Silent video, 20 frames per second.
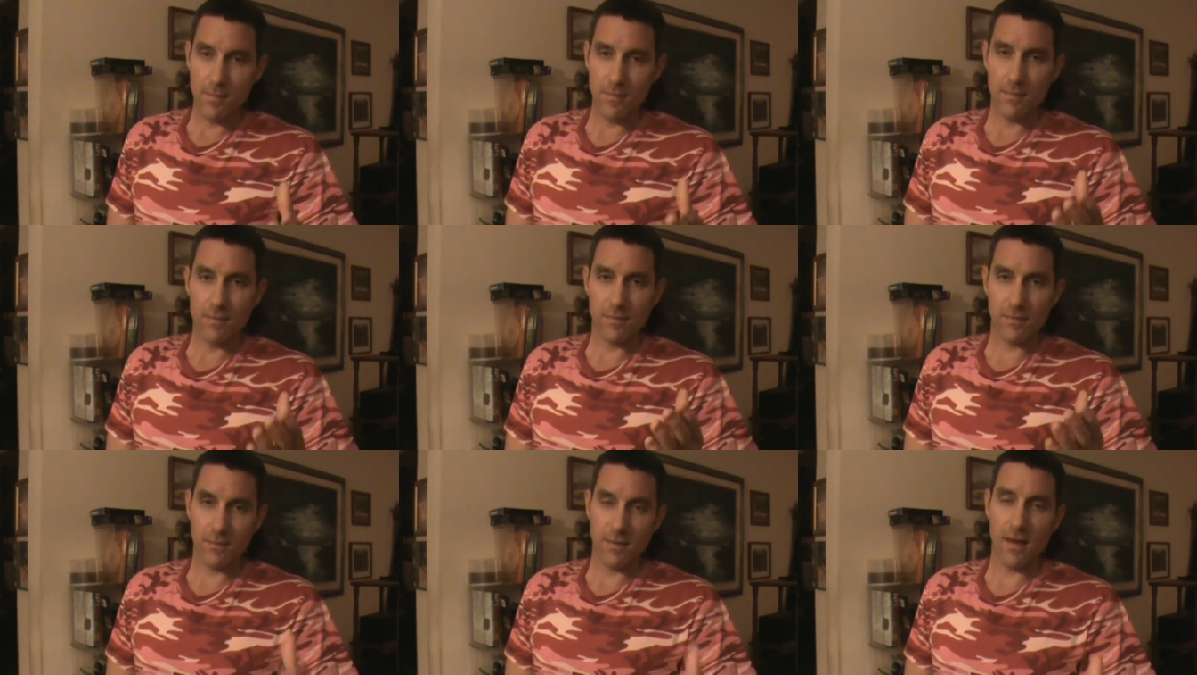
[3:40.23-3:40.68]

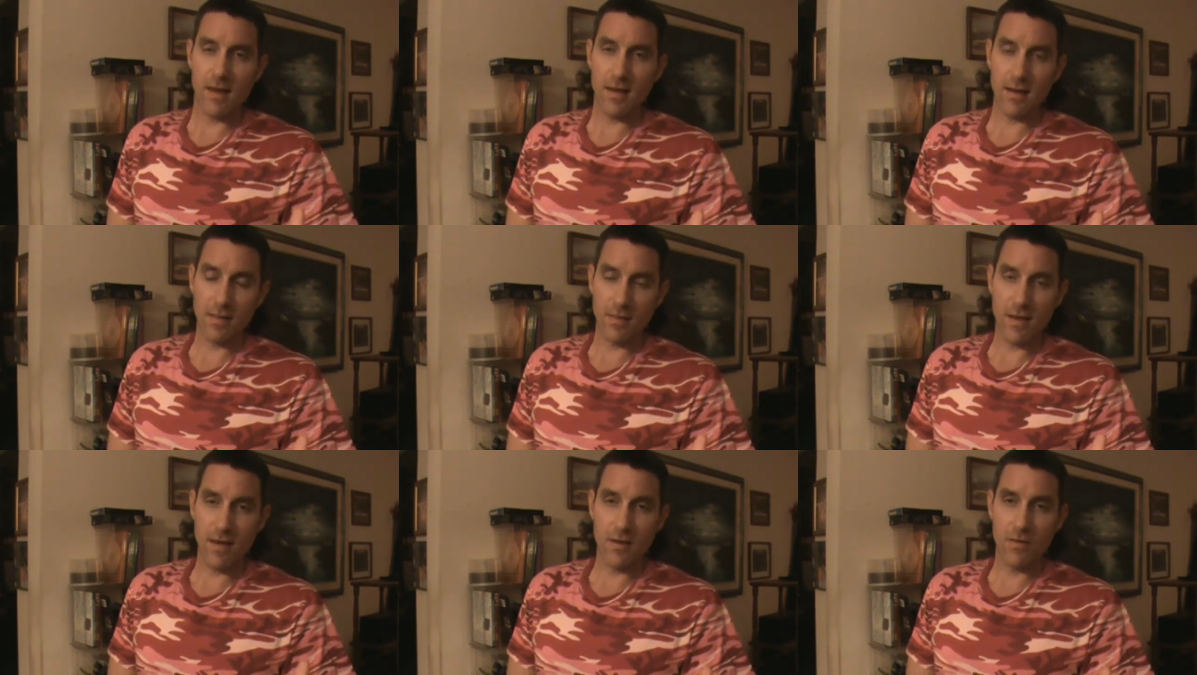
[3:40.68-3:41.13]

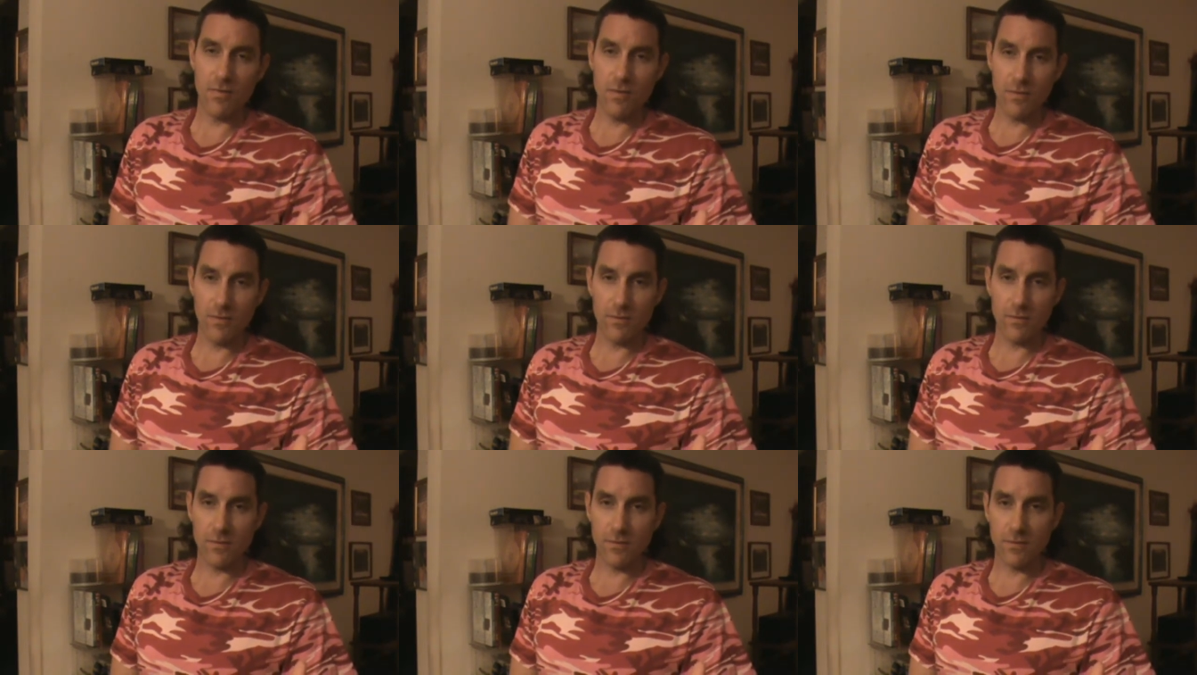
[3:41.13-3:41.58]
stating that
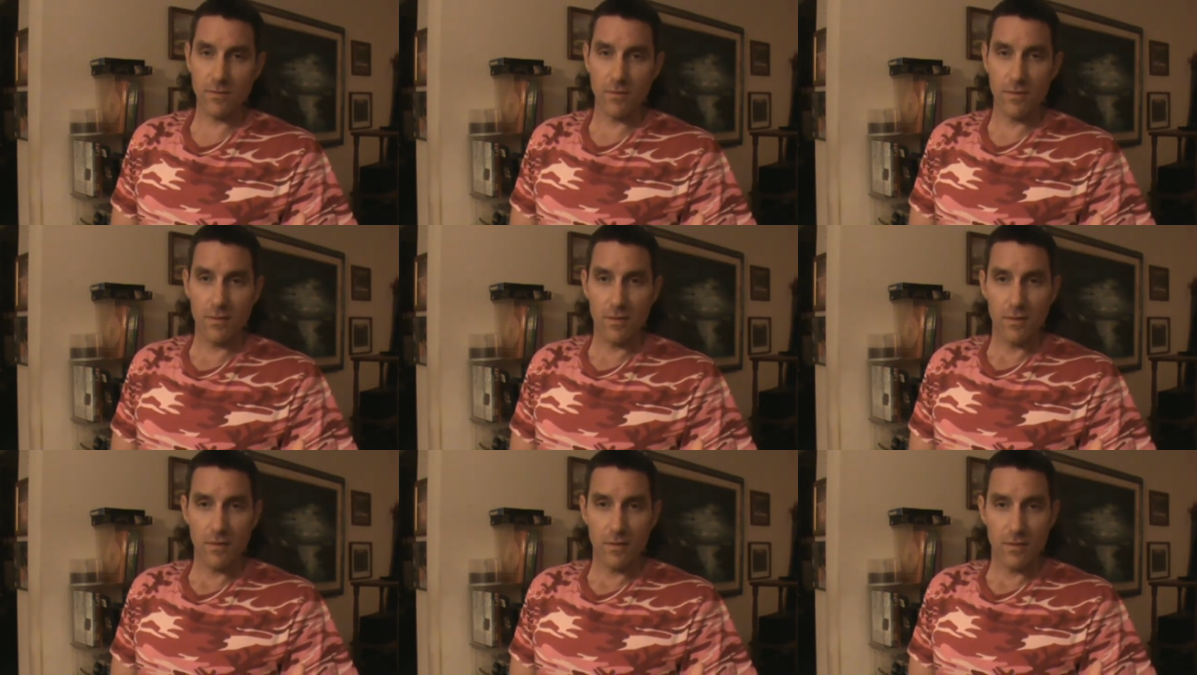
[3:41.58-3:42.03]
those
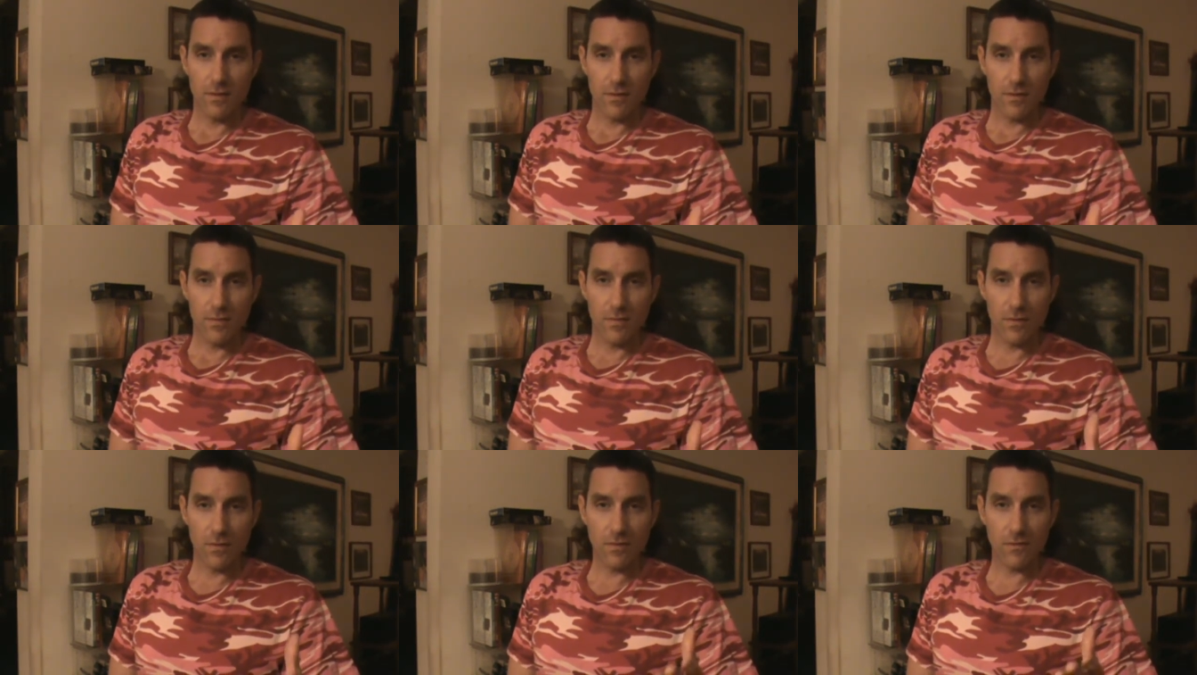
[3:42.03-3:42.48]

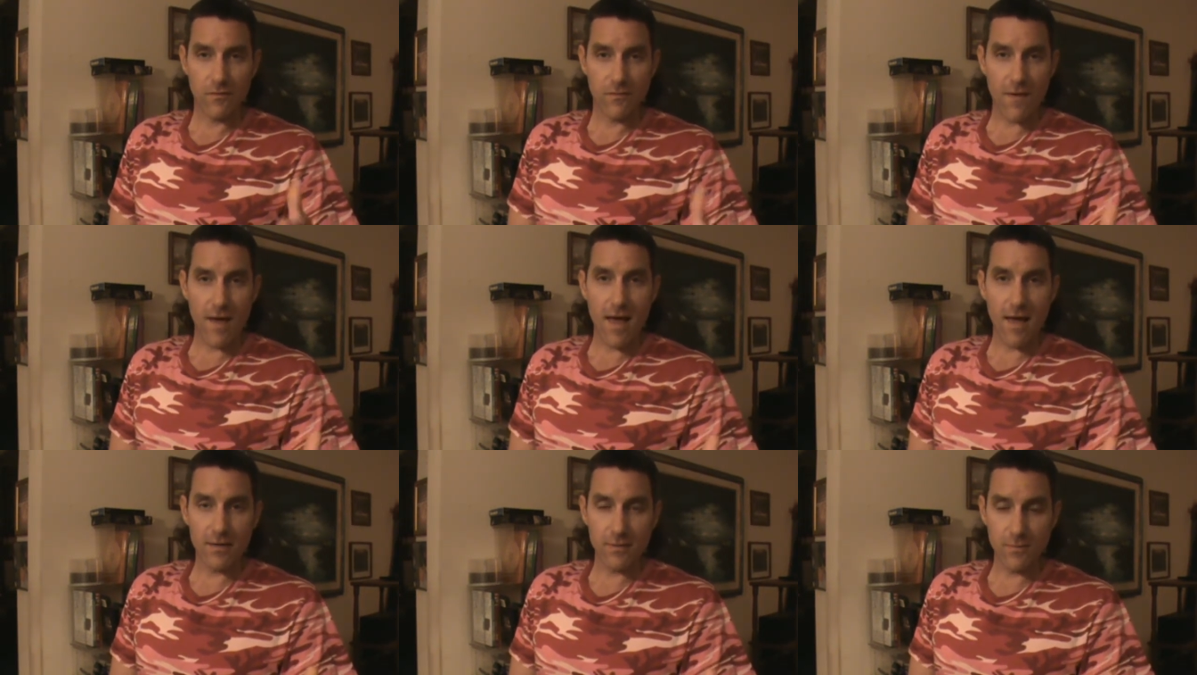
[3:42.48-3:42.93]
those
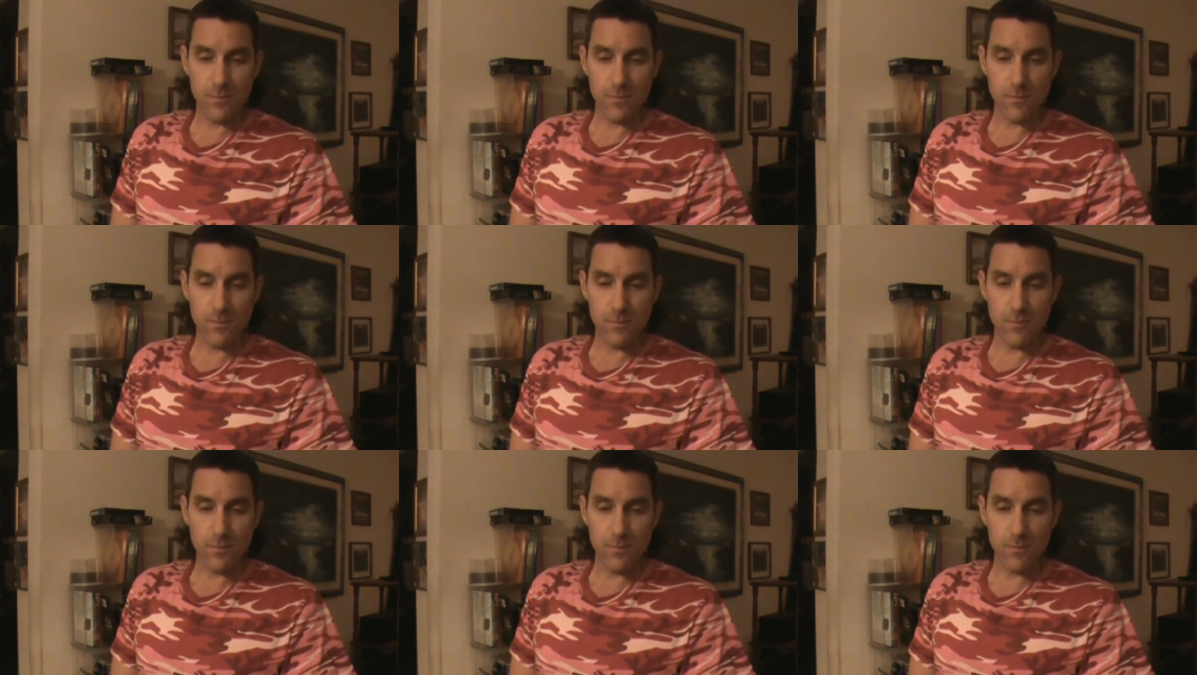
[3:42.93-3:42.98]
facts,